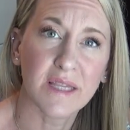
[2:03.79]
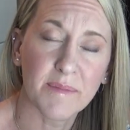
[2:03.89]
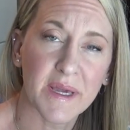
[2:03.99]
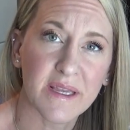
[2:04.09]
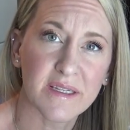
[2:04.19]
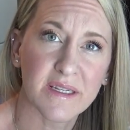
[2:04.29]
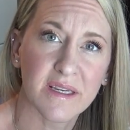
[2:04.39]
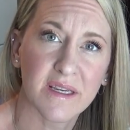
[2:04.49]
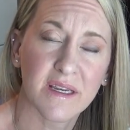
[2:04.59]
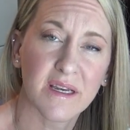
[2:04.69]
limit
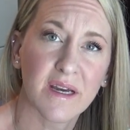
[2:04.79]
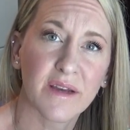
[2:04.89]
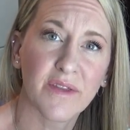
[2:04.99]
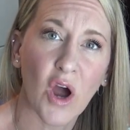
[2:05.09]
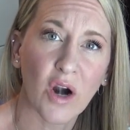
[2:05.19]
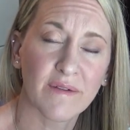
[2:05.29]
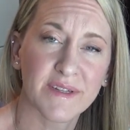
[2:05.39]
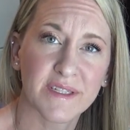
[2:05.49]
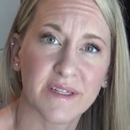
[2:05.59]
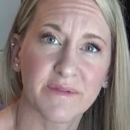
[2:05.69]
the
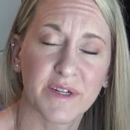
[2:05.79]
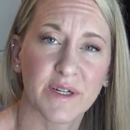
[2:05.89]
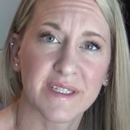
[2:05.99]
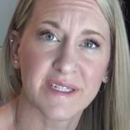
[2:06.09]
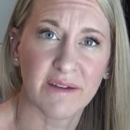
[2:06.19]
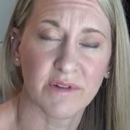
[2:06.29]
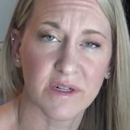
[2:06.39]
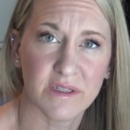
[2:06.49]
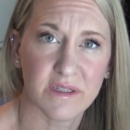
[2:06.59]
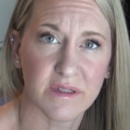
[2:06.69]
harvest of your
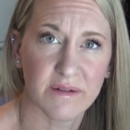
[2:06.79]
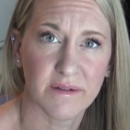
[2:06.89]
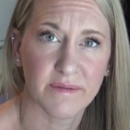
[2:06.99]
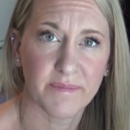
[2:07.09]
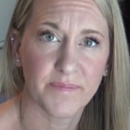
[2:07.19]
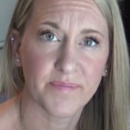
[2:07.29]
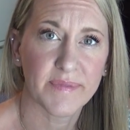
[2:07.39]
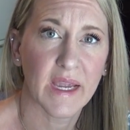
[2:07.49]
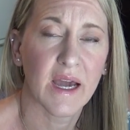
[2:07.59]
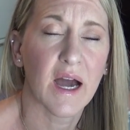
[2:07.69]
endeavors.
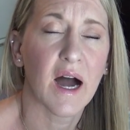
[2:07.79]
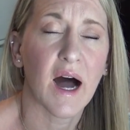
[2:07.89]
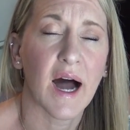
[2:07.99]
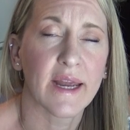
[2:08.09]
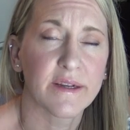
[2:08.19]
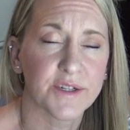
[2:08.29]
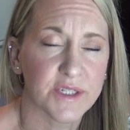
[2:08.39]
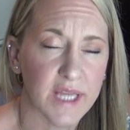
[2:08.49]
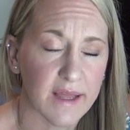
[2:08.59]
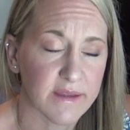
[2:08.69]
I
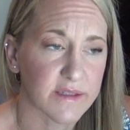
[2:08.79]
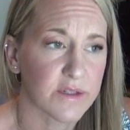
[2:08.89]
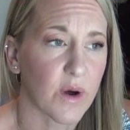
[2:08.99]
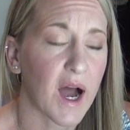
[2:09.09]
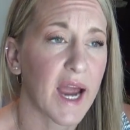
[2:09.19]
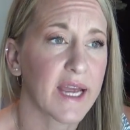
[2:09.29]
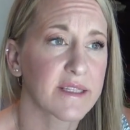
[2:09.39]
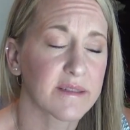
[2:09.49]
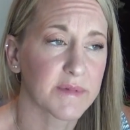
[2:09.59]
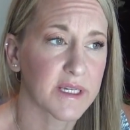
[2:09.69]
understand this. So I
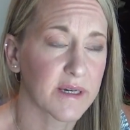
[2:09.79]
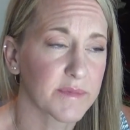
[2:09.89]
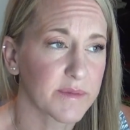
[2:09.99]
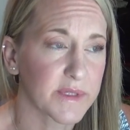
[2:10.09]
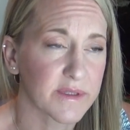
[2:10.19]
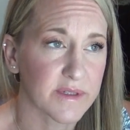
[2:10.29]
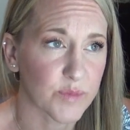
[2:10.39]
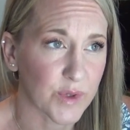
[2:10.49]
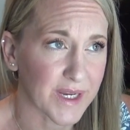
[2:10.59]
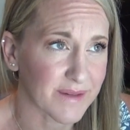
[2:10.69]
had something come to me
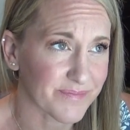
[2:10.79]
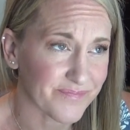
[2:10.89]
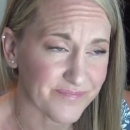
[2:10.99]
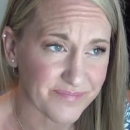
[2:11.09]
this morning.